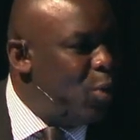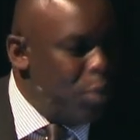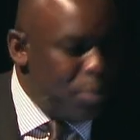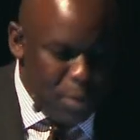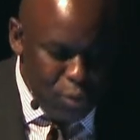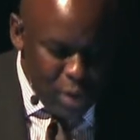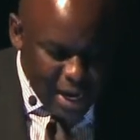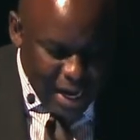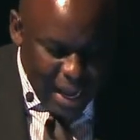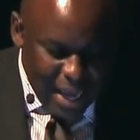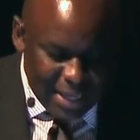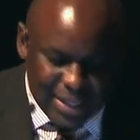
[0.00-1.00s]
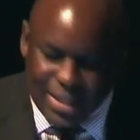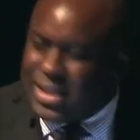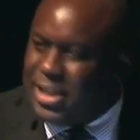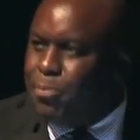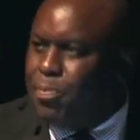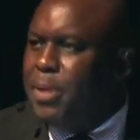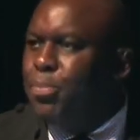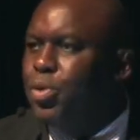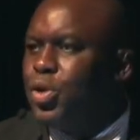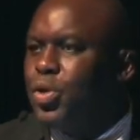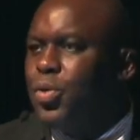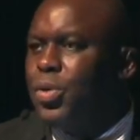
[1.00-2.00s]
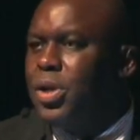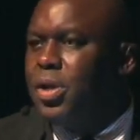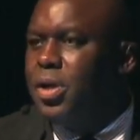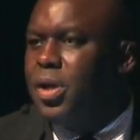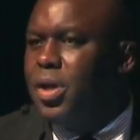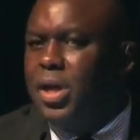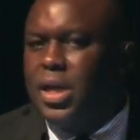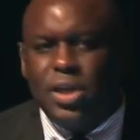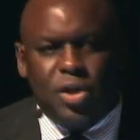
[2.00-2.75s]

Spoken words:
would be realized as his people stood in